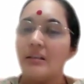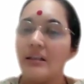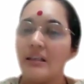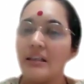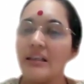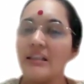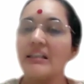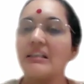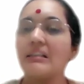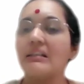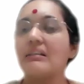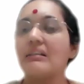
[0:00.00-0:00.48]

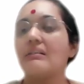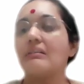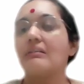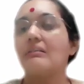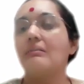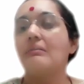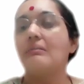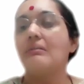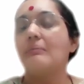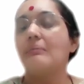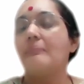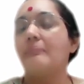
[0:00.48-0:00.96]
this
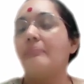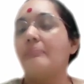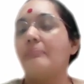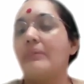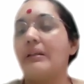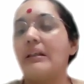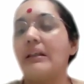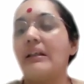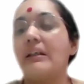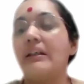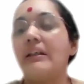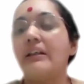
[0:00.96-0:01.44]

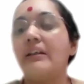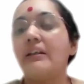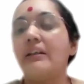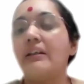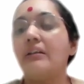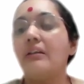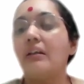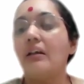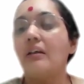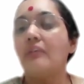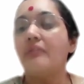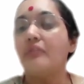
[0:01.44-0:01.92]

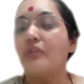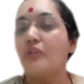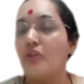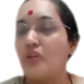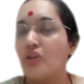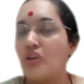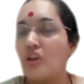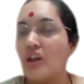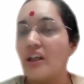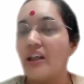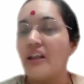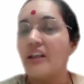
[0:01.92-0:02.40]
meridian of
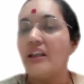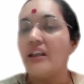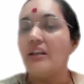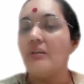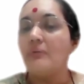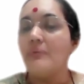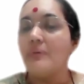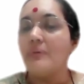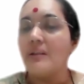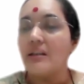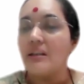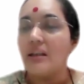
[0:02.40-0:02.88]
Ujjaini
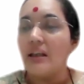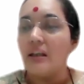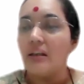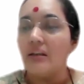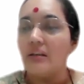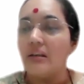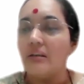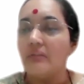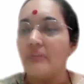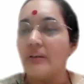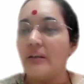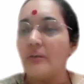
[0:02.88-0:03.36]
was
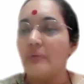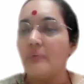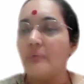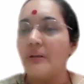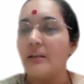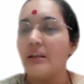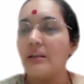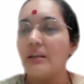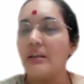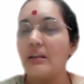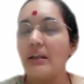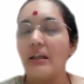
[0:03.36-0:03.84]
done away
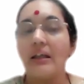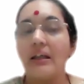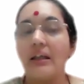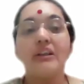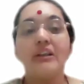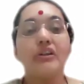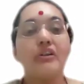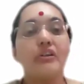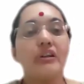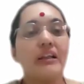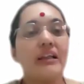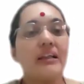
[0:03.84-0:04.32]
with.
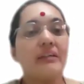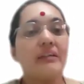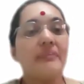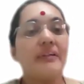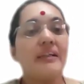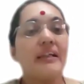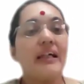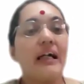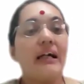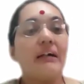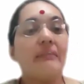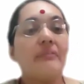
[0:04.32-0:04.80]
And today
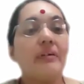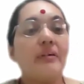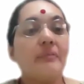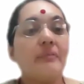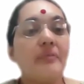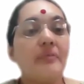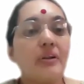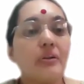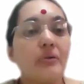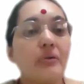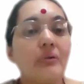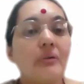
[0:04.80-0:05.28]
we have
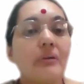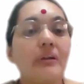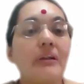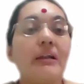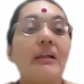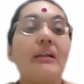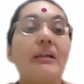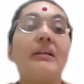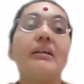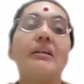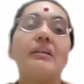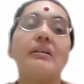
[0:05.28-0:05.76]
our own
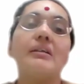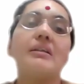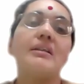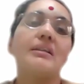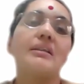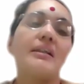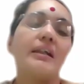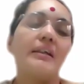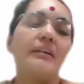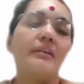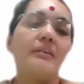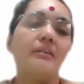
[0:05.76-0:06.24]
Indian
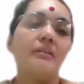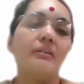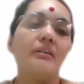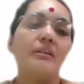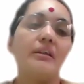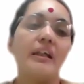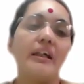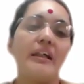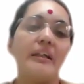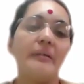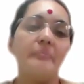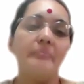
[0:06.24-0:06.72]

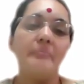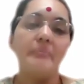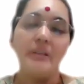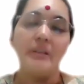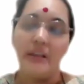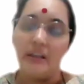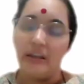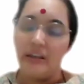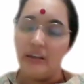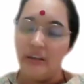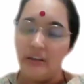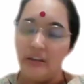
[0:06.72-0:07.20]
Standard Time
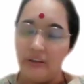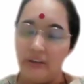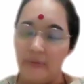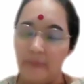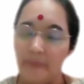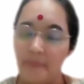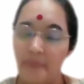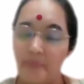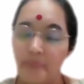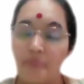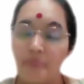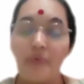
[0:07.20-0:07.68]

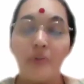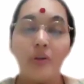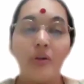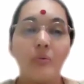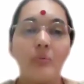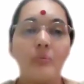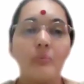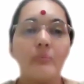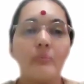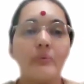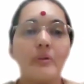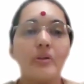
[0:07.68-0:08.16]
meridian,
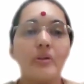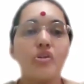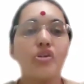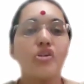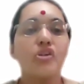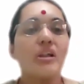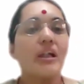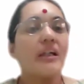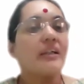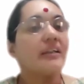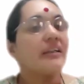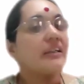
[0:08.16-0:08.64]
which
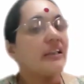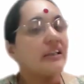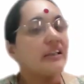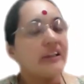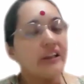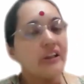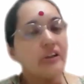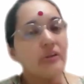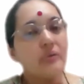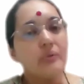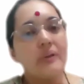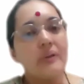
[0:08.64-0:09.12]
is at
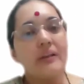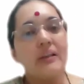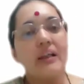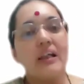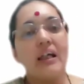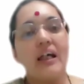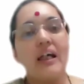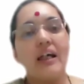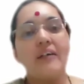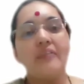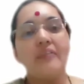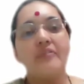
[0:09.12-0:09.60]

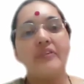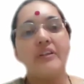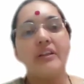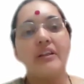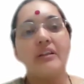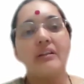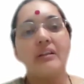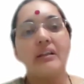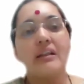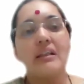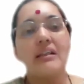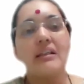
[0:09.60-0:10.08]
82.5
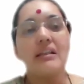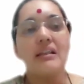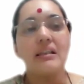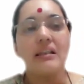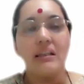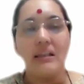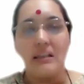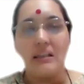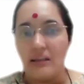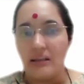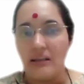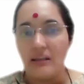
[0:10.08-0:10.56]
degrees
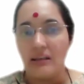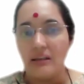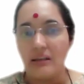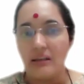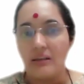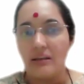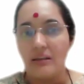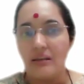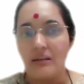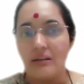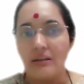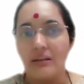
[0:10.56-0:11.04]

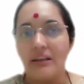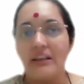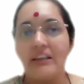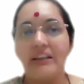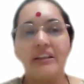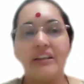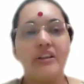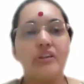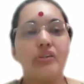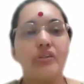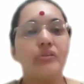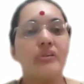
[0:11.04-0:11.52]
east.
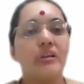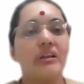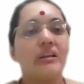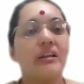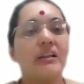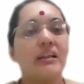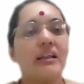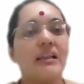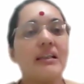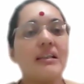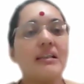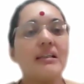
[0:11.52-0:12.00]
82
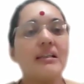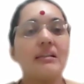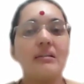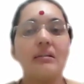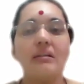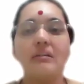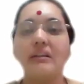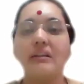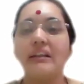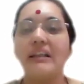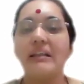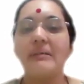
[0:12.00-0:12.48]
degrees,
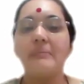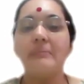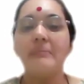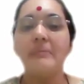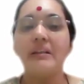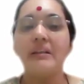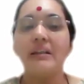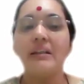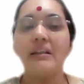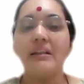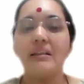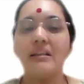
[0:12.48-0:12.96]
30
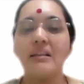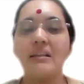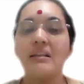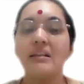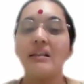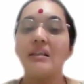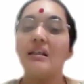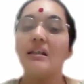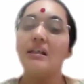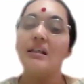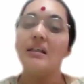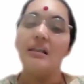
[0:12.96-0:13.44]

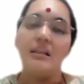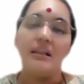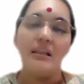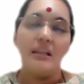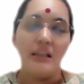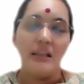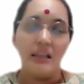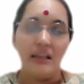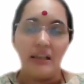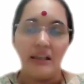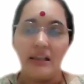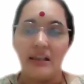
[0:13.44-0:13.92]
minutes
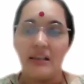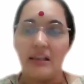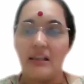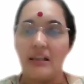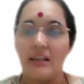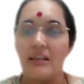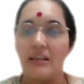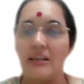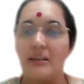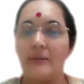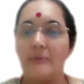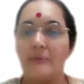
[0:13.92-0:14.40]

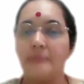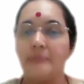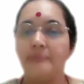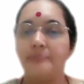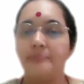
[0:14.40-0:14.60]
east.